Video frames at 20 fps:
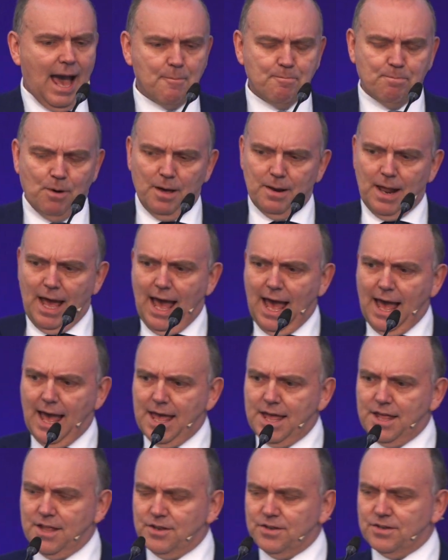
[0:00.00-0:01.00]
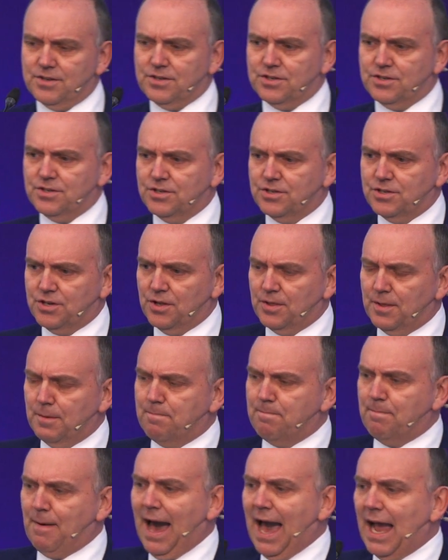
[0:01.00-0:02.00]
But to the
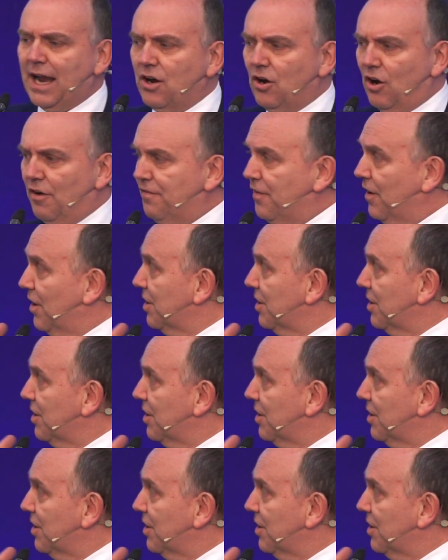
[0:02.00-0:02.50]
back of